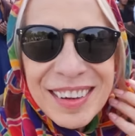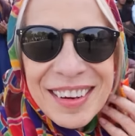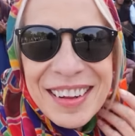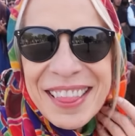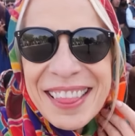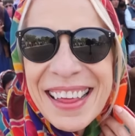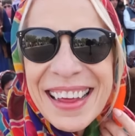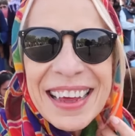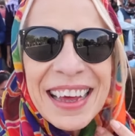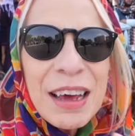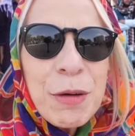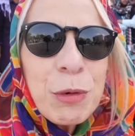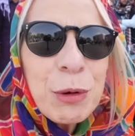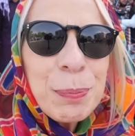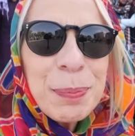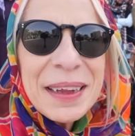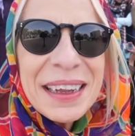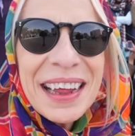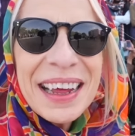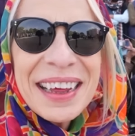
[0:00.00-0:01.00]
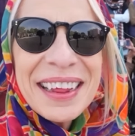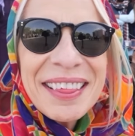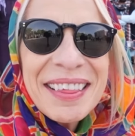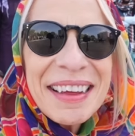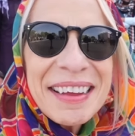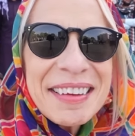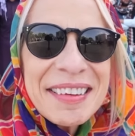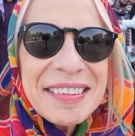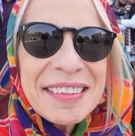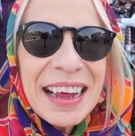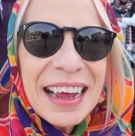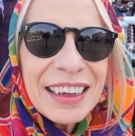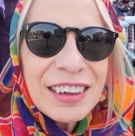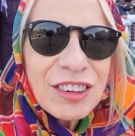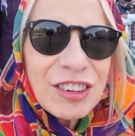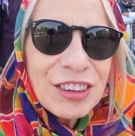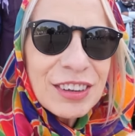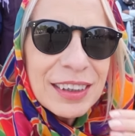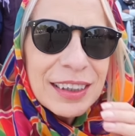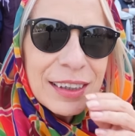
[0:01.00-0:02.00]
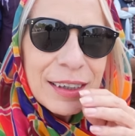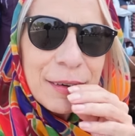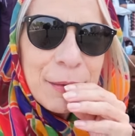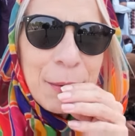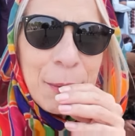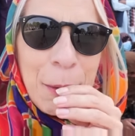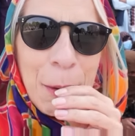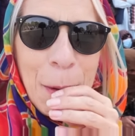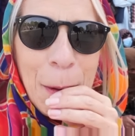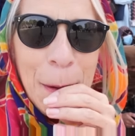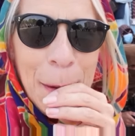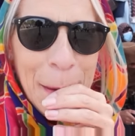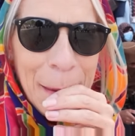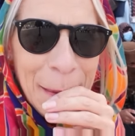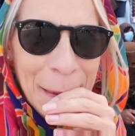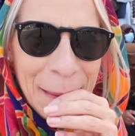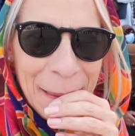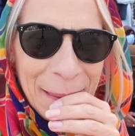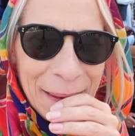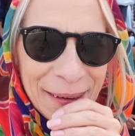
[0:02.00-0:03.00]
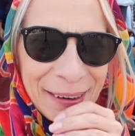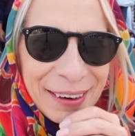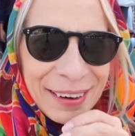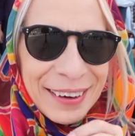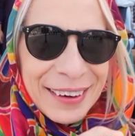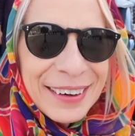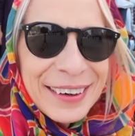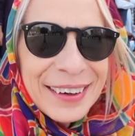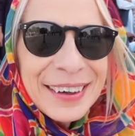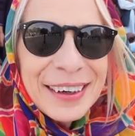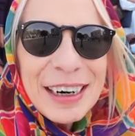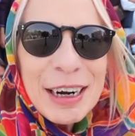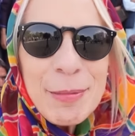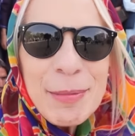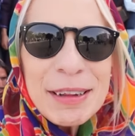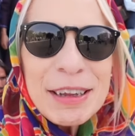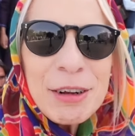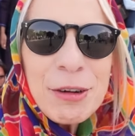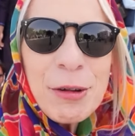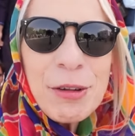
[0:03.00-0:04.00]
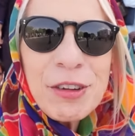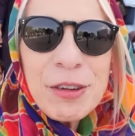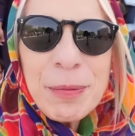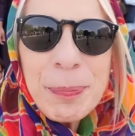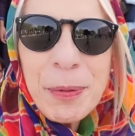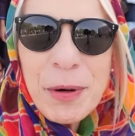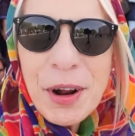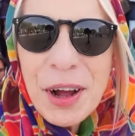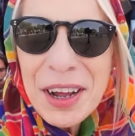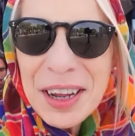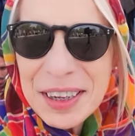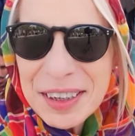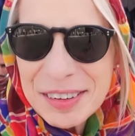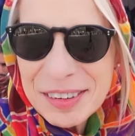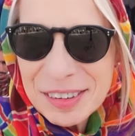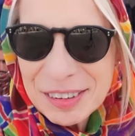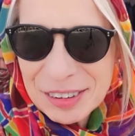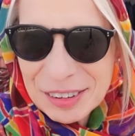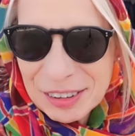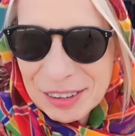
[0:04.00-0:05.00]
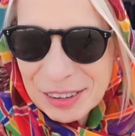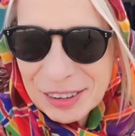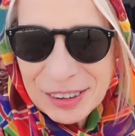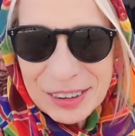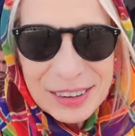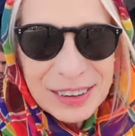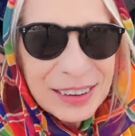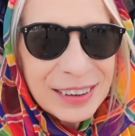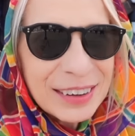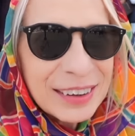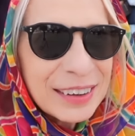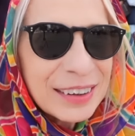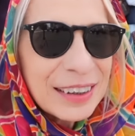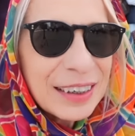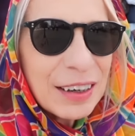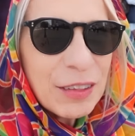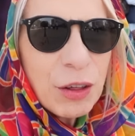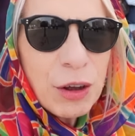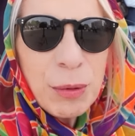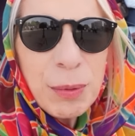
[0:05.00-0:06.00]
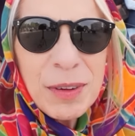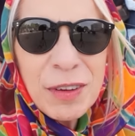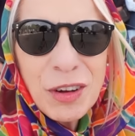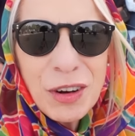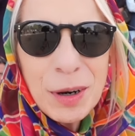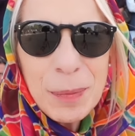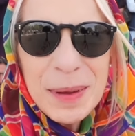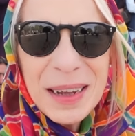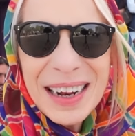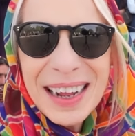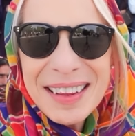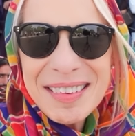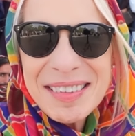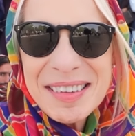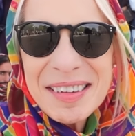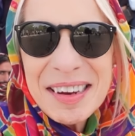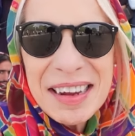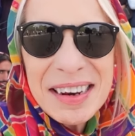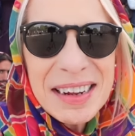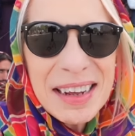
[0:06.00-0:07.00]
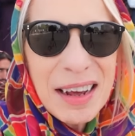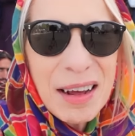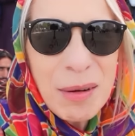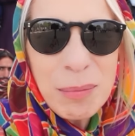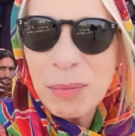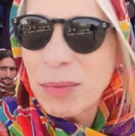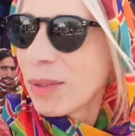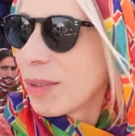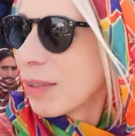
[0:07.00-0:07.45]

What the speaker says: didn't think it would be like this, actually. I'm a little surprised. I thought it was going to be at a stadium.